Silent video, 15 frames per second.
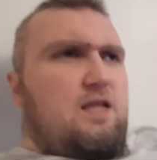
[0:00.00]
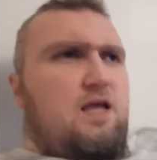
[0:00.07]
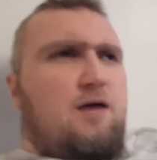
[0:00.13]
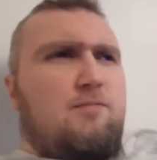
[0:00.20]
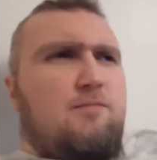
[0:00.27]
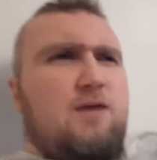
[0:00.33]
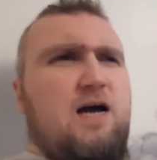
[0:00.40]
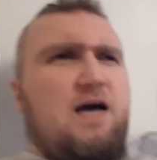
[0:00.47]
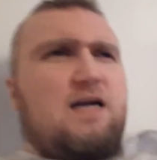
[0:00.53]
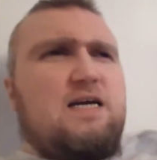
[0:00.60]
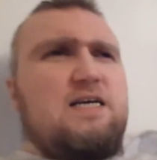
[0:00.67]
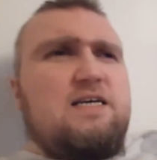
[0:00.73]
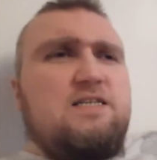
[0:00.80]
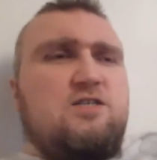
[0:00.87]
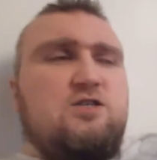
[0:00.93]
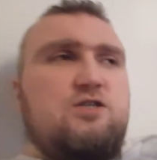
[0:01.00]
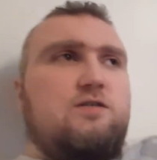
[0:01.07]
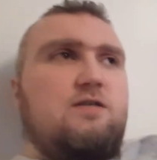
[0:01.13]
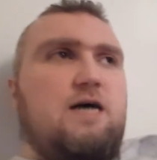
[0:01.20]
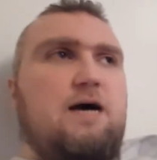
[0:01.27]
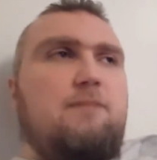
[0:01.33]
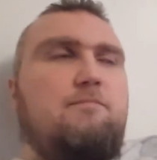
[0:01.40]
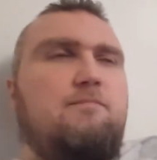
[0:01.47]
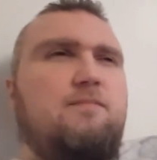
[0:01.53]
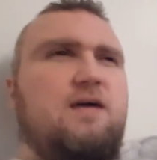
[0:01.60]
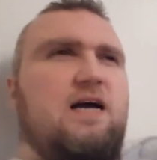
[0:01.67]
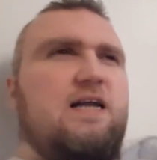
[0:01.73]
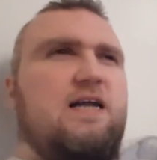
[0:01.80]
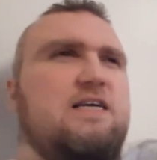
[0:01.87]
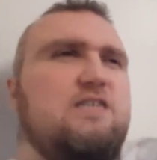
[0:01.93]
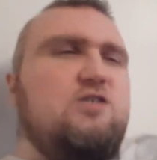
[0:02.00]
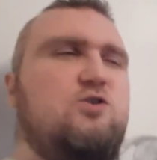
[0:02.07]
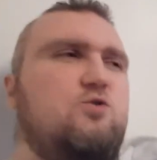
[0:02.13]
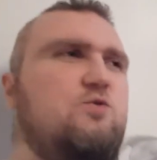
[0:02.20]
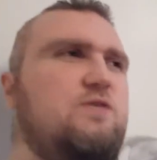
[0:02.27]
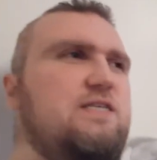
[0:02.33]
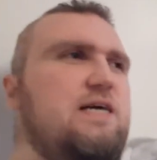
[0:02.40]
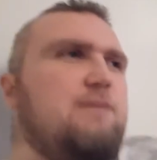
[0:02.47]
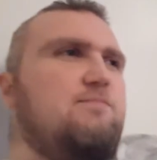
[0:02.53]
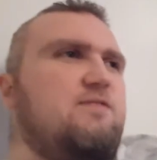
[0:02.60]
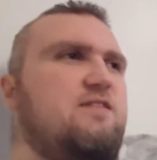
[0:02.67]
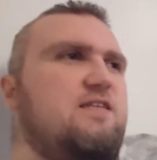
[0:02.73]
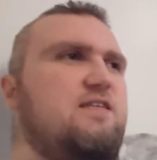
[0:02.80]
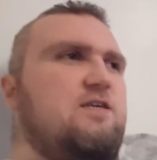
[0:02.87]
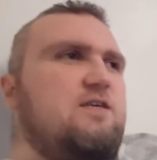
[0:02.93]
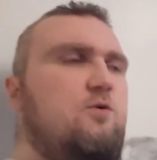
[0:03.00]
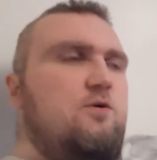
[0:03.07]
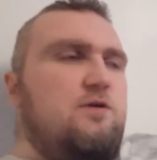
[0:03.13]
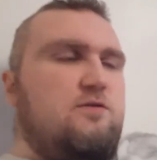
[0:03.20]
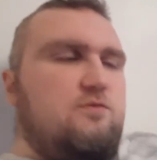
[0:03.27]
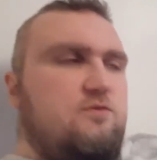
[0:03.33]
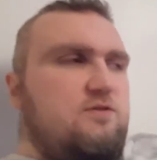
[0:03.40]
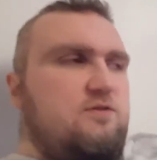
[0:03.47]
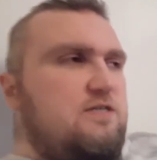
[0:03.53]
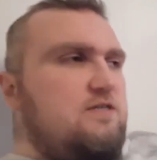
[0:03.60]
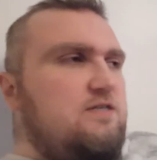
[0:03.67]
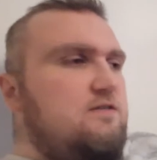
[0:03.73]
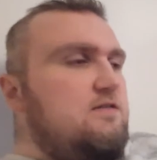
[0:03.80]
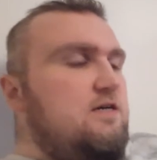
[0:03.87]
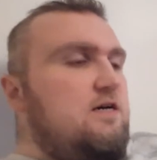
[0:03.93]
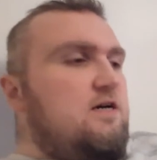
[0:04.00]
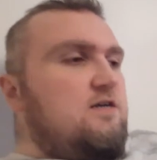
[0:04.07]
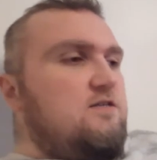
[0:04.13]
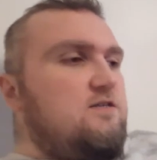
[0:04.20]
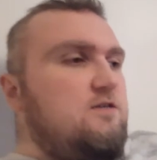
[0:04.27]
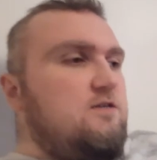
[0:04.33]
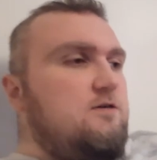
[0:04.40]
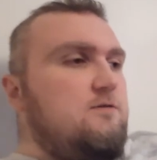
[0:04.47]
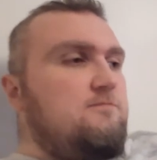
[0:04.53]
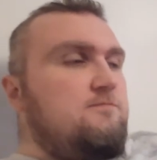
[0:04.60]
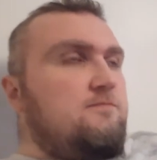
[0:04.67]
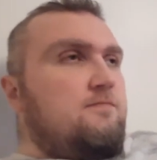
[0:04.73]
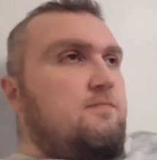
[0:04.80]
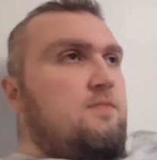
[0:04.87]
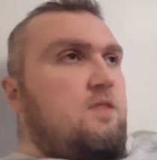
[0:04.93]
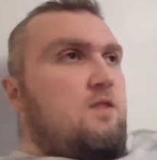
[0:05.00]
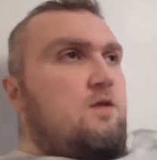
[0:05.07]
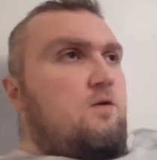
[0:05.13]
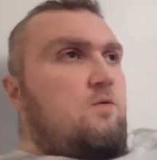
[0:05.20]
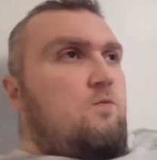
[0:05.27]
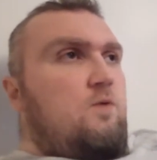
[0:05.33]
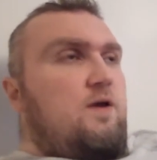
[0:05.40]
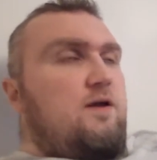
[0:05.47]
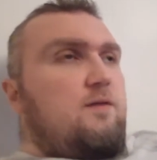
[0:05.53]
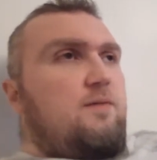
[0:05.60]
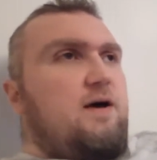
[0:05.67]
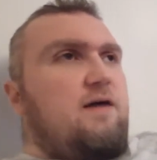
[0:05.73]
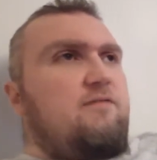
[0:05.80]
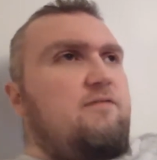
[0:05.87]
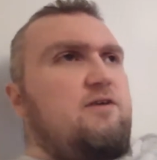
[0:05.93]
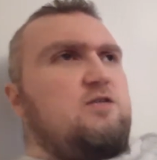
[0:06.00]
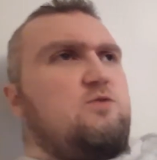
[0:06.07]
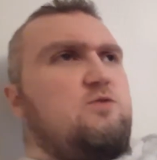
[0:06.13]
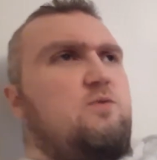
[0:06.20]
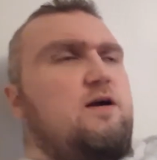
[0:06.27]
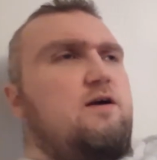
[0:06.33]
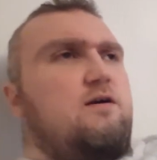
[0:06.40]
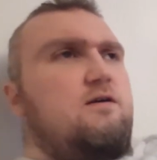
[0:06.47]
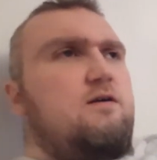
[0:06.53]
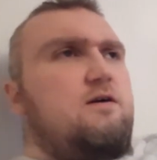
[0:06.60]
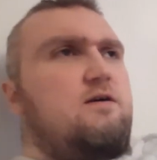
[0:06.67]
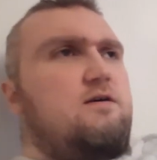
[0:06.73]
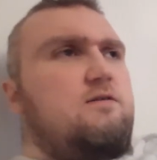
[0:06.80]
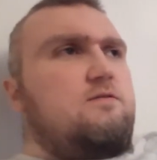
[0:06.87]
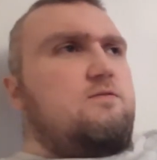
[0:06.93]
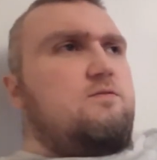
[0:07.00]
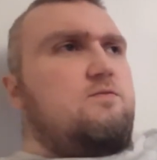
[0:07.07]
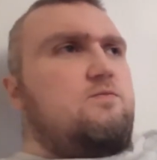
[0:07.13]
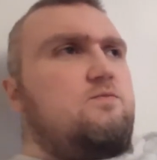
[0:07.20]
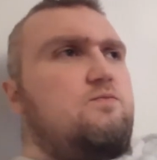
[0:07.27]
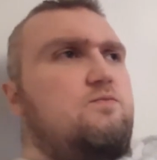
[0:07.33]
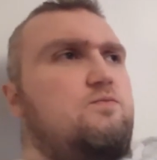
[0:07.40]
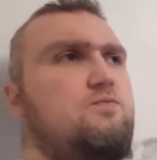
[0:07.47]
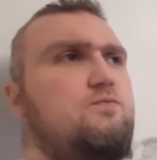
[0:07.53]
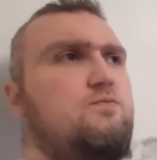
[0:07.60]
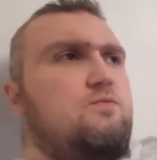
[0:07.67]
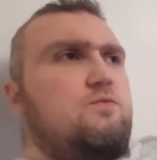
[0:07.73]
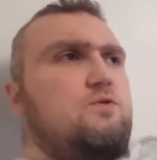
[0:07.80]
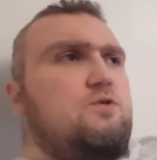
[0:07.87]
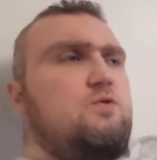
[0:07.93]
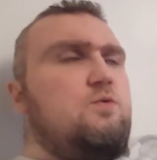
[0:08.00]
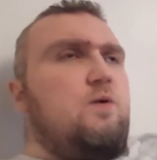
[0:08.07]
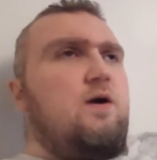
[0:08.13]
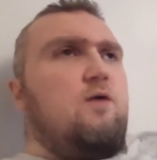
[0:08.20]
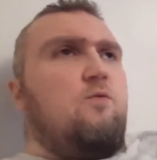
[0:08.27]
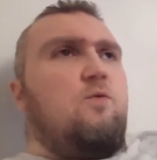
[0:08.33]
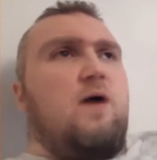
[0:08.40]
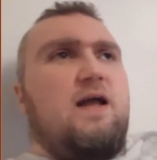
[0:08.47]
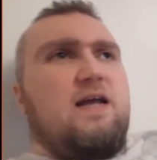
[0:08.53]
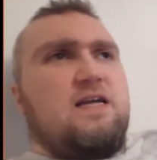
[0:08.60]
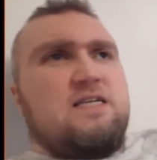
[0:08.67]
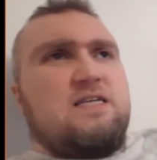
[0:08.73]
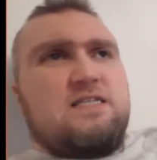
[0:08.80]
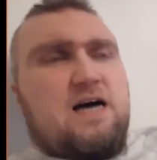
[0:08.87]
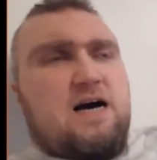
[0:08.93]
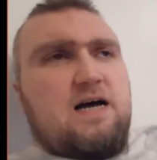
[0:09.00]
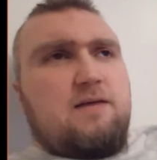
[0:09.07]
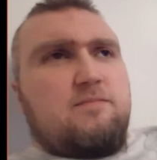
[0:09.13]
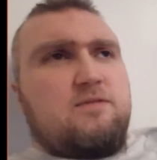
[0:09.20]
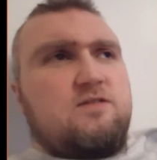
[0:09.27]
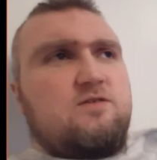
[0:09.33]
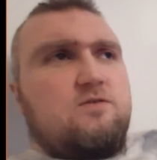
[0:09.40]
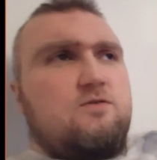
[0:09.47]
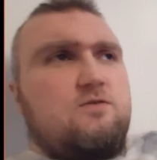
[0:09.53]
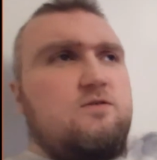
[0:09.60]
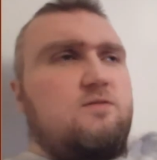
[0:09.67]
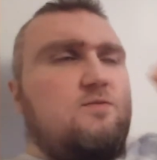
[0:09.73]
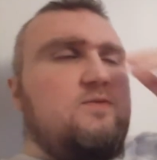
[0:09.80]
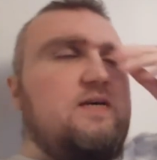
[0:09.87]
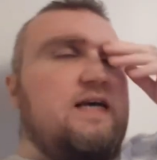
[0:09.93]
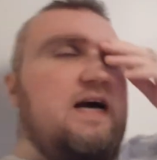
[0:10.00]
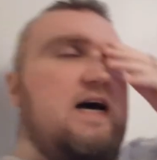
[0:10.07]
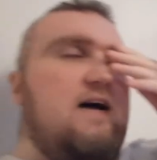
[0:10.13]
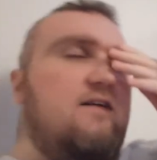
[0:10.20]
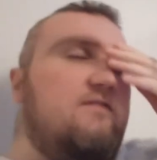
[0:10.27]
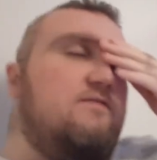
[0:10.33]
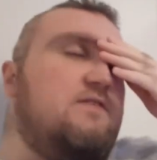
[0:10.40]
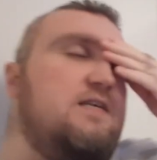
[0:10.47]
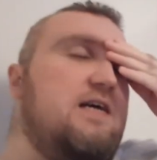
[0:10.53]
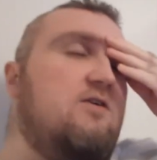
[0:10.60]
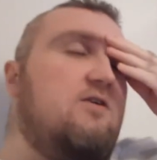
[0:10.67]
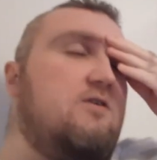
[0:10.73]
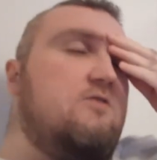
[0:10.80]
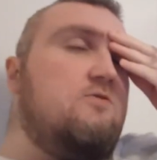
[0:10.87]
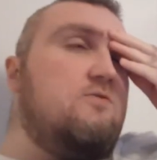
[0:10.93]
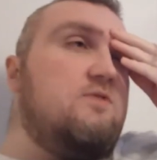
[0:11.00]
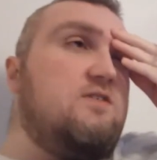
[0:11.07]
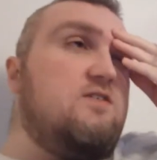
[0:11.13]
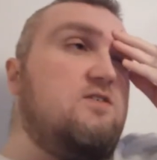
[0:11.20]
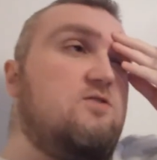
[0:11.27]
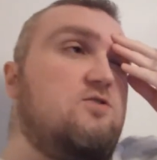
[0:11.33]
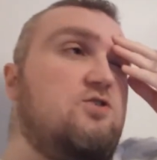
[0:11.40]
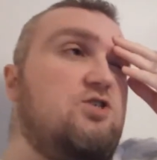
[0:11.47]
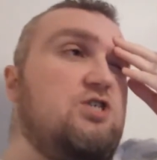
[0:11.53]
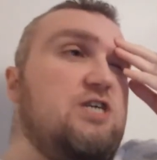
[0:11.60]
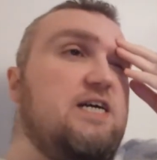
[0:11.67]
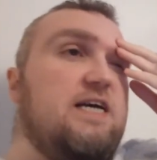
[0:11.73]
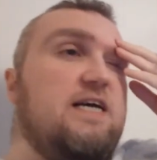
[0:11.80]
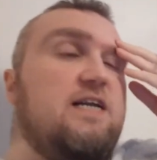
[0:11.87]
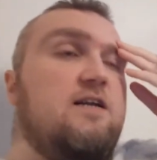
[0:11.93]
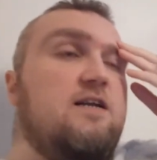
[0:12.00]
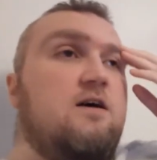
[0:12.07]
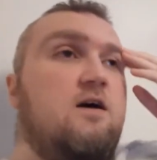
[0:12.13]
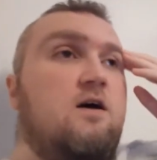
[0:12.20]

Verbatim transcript: I'm kind of in I'm kind of into depthly going through things so we end up having it to where uh, to where wedding time, and so ultimately we have Tara, who is still chicken,